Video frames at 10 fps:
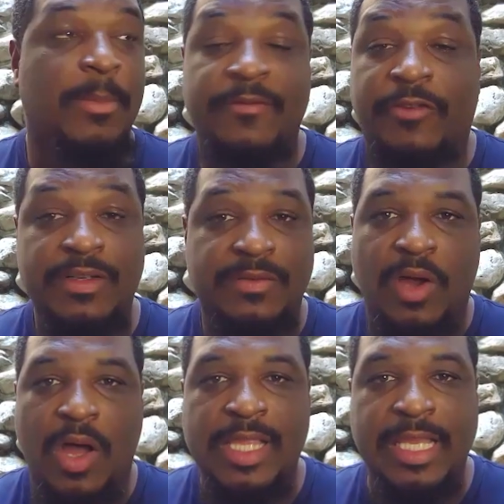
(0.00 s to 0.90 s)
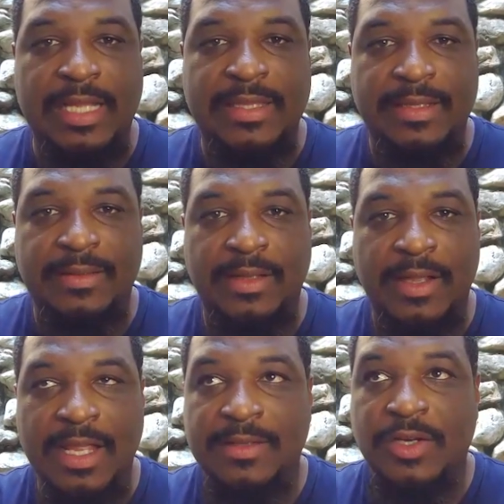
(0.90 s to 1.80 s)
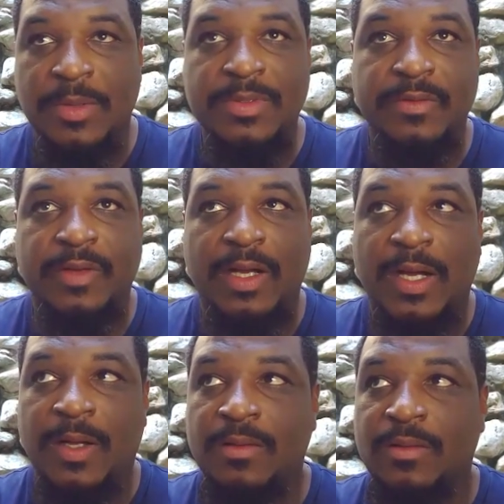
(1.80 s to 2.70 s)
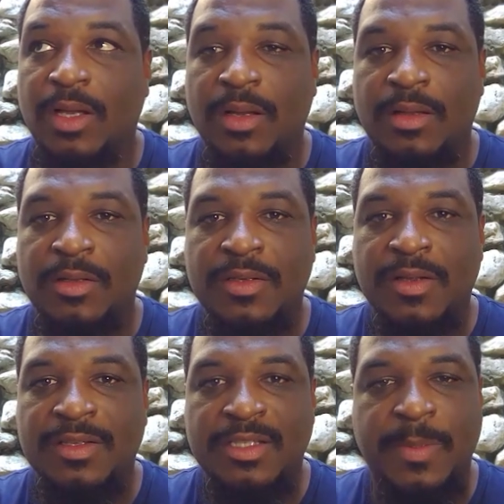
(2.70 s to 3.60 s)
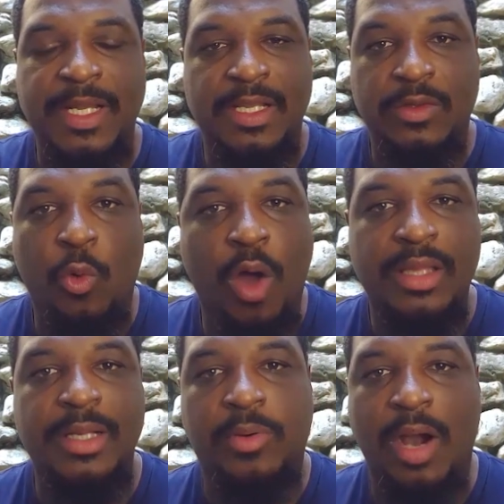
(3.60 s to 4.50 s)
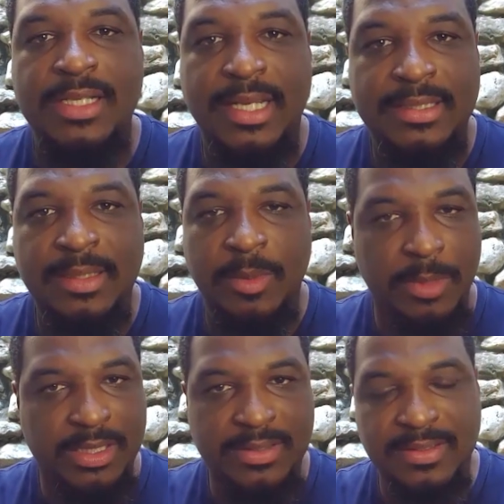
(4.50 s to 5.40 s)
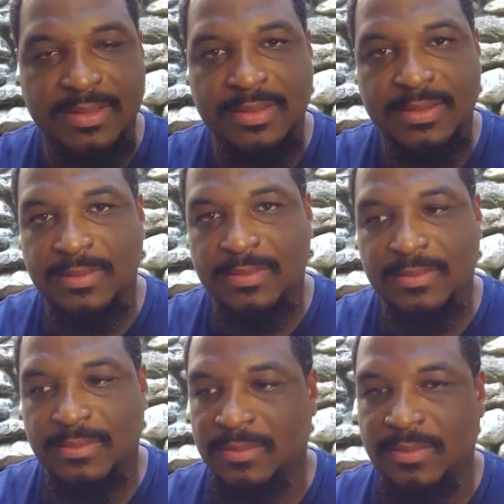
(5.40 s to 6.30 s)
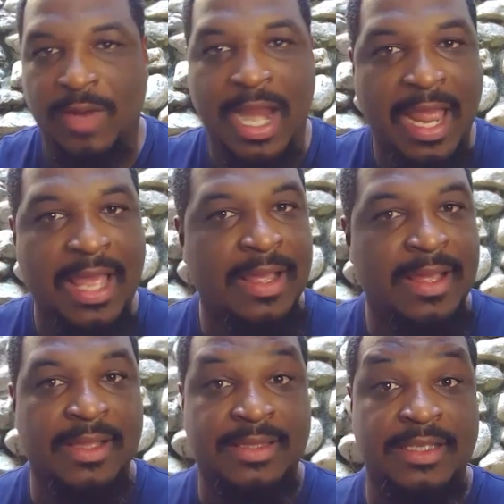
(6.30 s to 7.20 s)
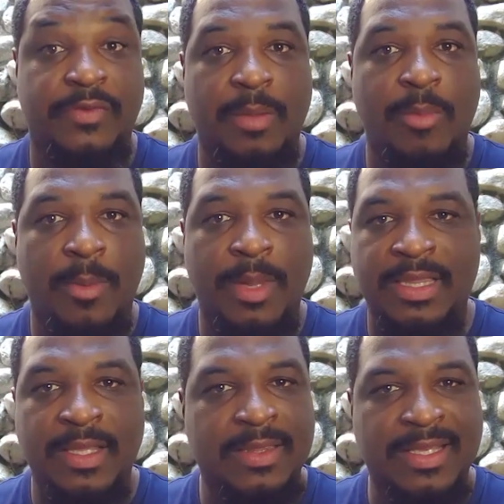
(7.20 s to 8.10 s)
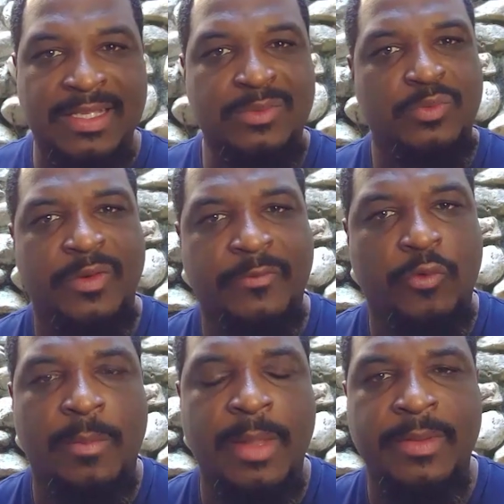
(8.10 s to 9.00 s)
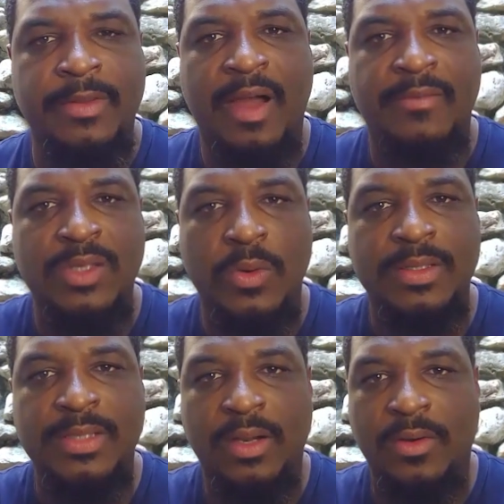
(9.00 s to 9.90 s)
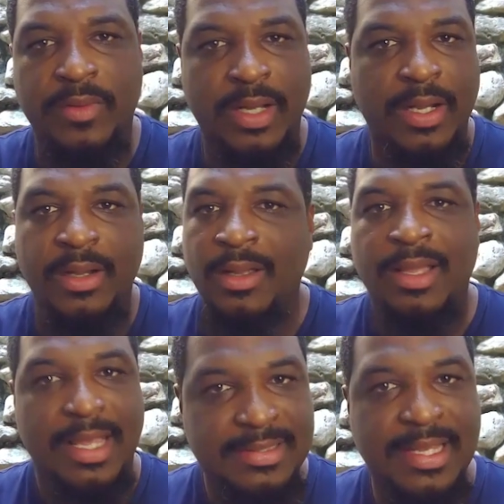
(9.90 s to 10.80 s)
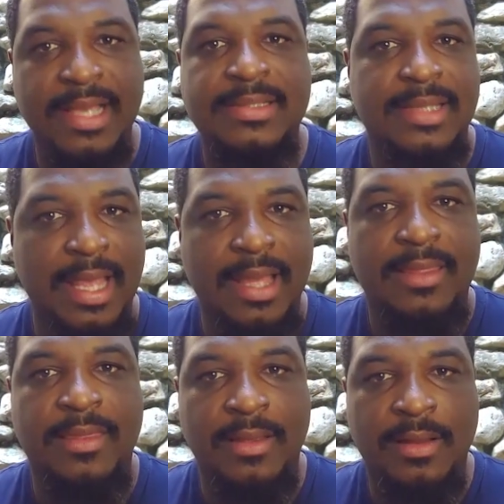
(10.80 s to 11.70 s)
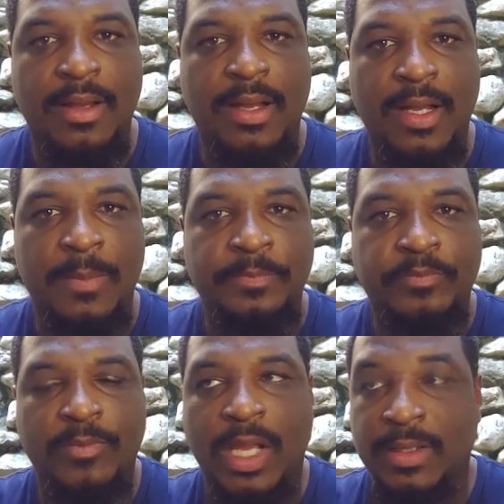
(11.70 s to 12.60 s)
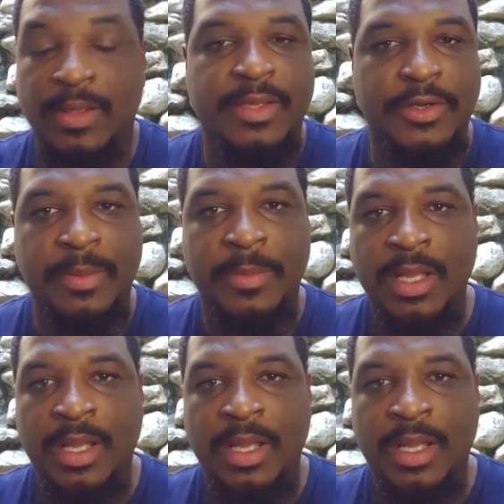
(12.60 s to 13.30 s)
mean, first of all, I think in terms of just being in quality projects, I mean, because this is right at this very moment, I think it's 4, maybe 5 tokens that are on there: SX, Ethereum,